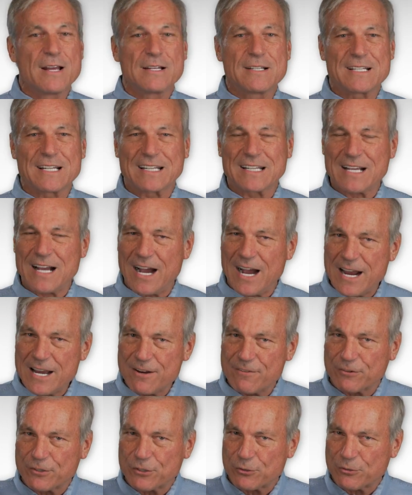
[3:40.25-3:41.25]
to kind
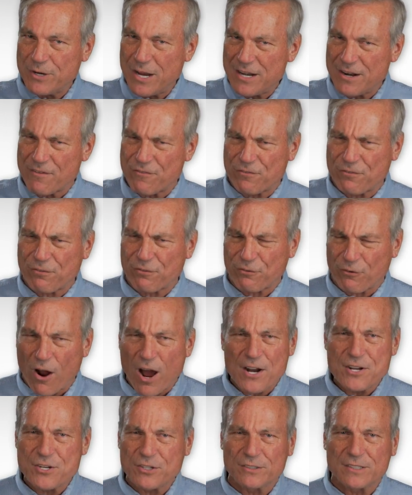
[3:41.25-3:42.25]
of create a
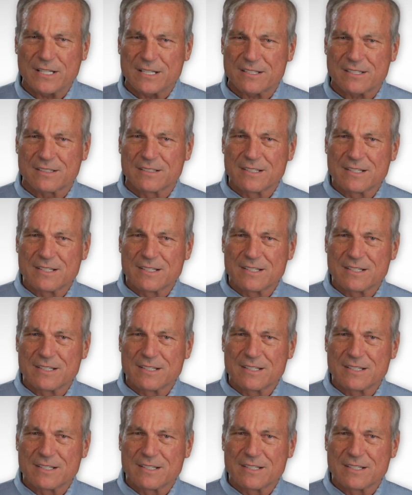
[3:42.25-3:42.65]
fraudulent